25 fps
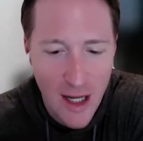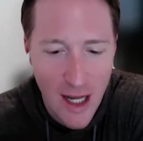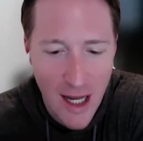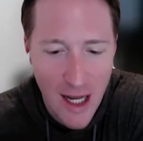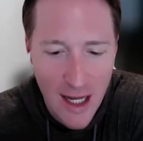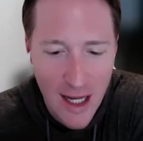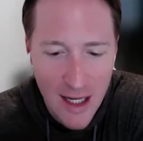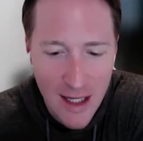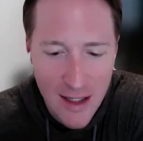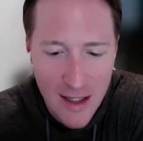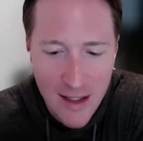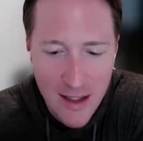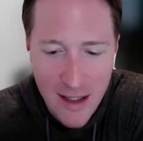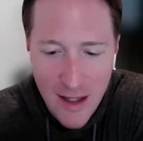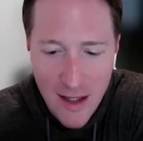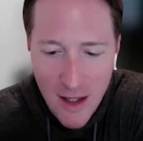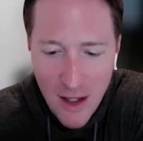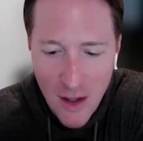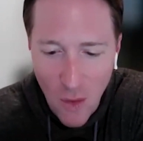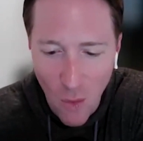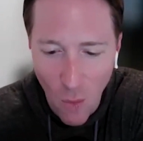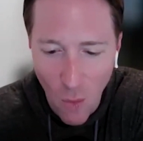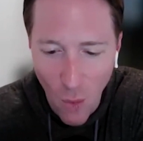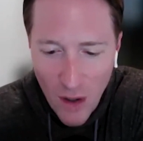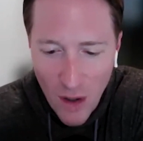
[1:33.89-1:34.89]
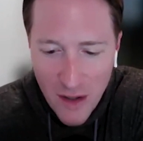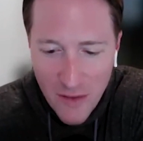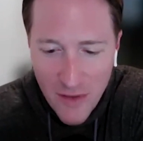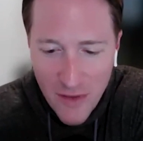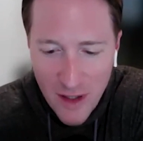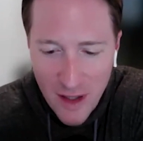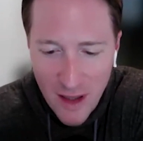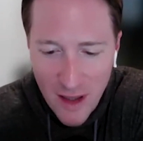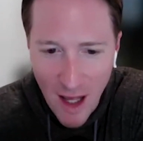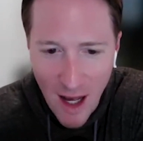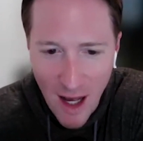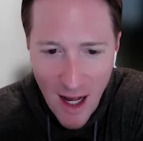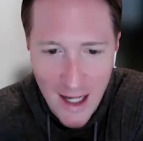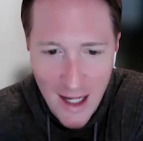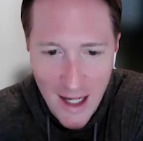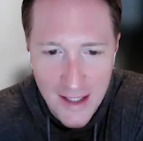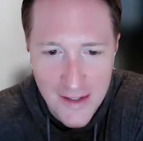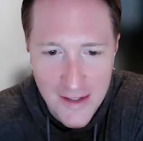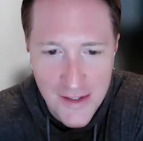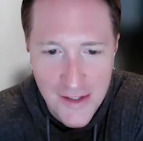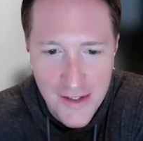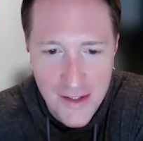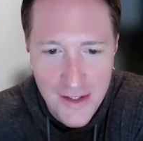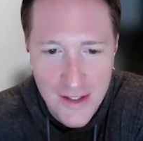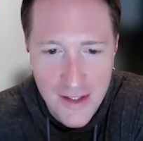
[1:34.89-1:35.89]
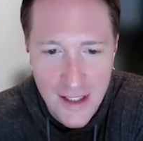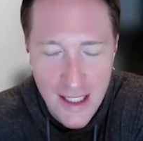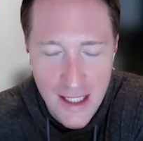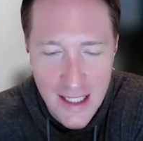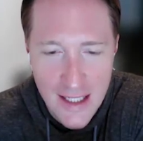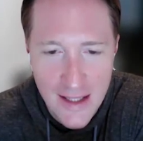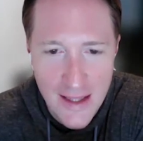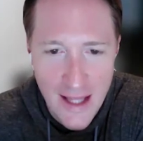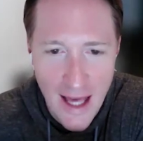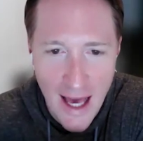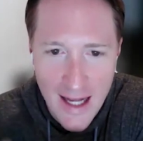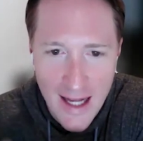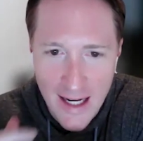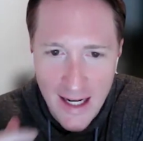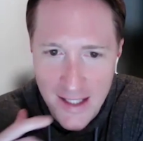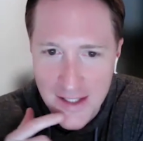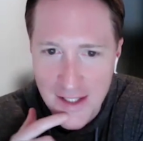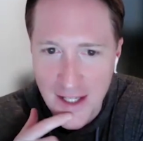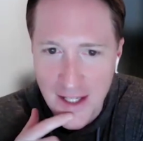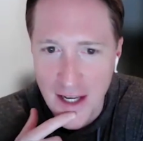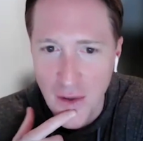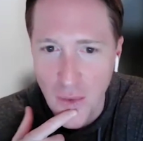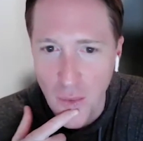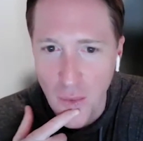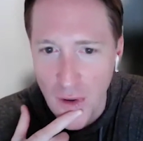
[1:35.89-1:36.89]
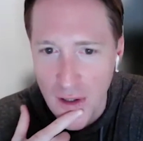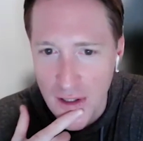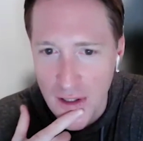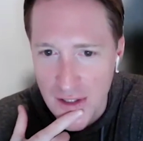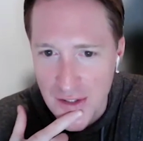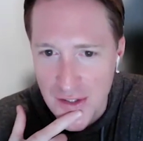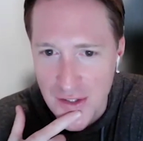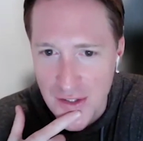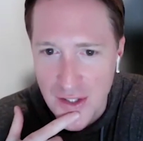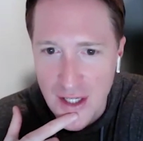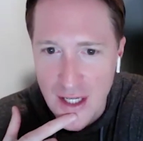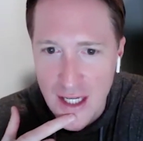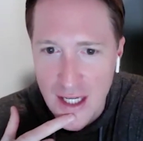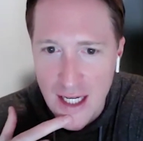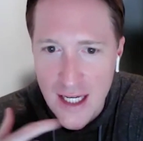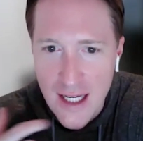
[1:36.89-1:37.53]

And one of the lines in that essay was